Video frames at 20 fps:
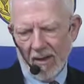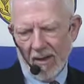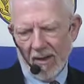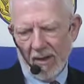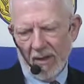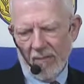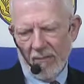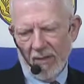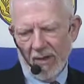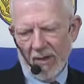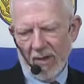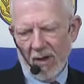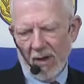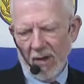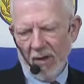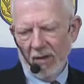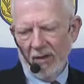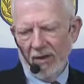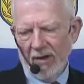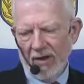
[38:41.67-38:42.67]

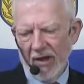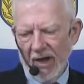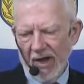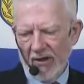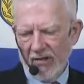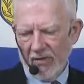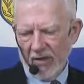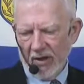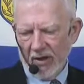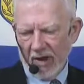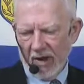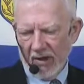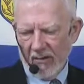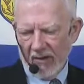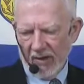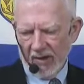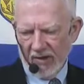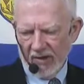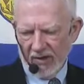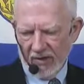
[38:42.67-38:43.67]
Behold, the days are
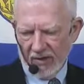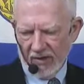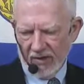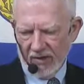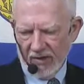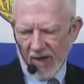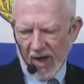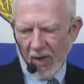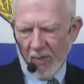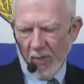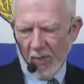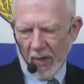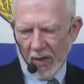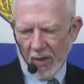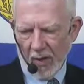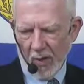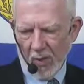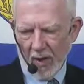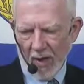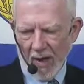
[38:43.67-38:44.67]
coming, says Yahweh,
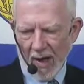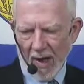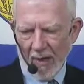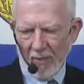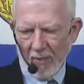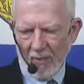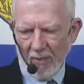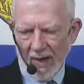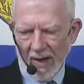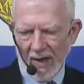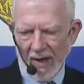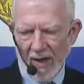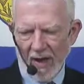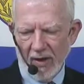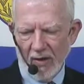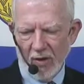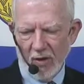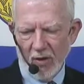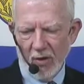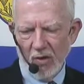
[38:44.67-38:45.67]
when I will make a
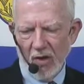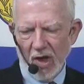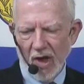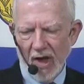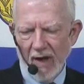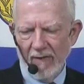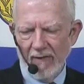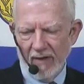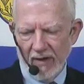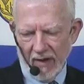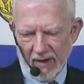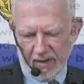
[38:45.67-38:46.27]
new covenant